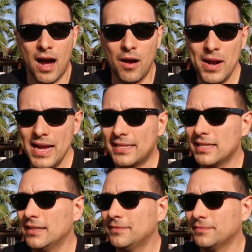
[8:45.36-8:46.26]
All right,
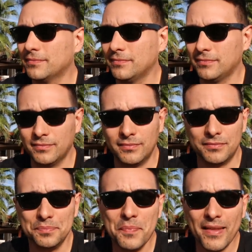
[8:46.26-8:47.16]

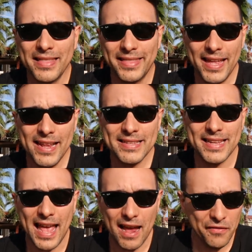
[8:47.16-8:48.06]
that
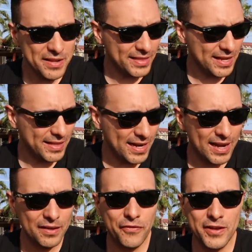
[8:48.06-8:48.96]
is everything that I
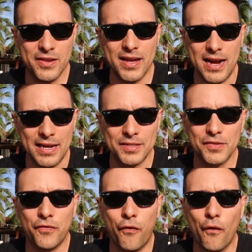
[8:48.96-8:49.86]
got for you guys
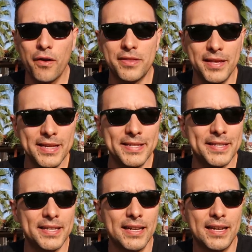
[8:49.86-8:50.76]
for
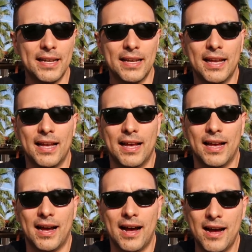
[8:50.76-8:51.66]
this
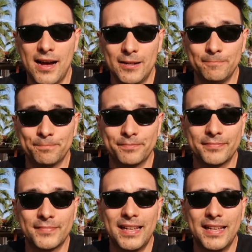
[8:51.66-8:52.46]
um,